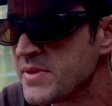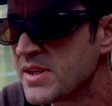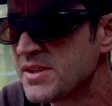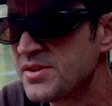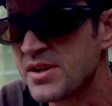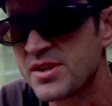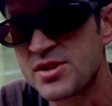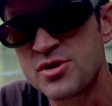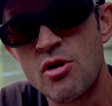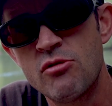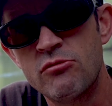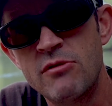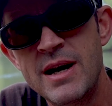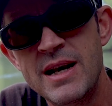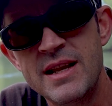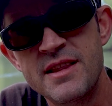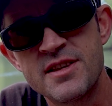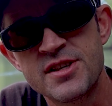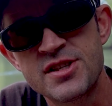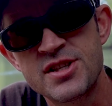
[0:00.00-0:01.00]
So it's not
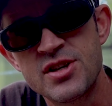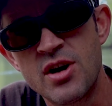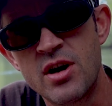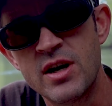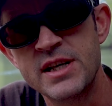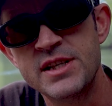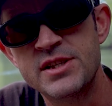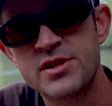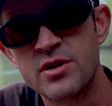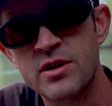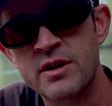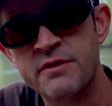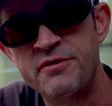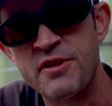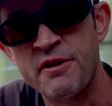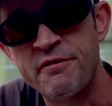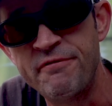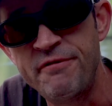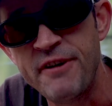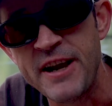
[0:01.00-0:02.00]
really the size of
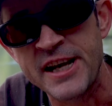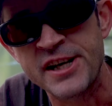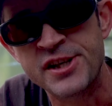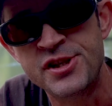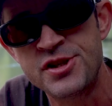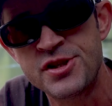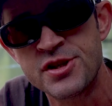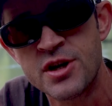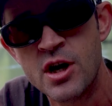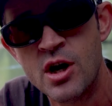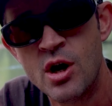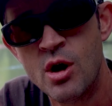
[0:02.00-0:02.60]
the fish.